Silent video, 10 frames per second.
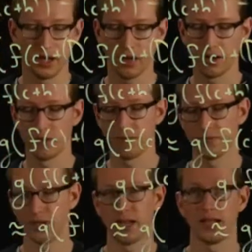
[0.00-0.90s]

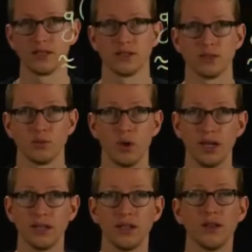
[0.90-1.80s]
of analysis
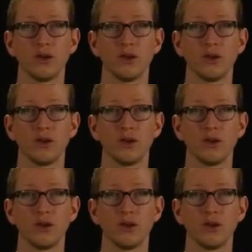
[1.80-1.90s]
1,